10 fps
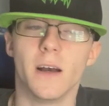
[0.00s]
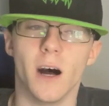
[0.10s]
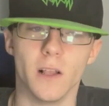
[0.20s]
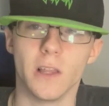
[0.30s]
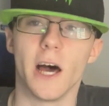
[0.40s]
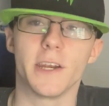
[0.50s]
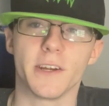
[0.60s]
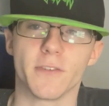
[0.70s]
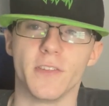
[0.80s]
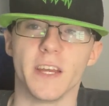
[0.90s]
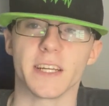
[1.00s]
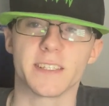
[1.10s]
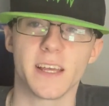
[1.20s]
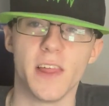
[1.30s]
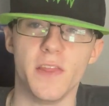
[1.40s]
A lot of different
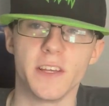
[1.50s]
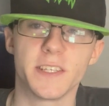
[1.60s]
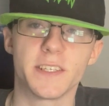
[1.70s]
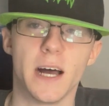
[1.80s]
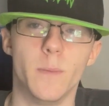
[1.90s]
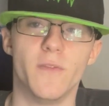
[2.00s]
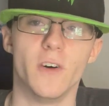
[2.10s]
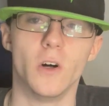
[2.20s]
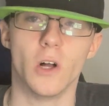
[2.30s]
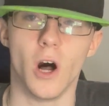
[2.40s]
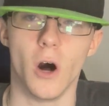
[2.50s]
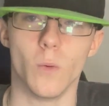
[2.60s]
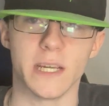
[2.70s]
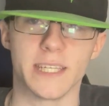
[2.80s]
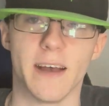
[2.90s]
things. This is helpful.
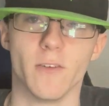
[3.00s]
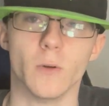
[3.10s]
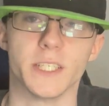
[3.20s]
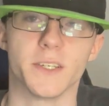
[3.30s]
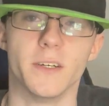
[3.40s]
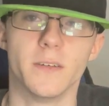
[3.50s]
Always have a whistle.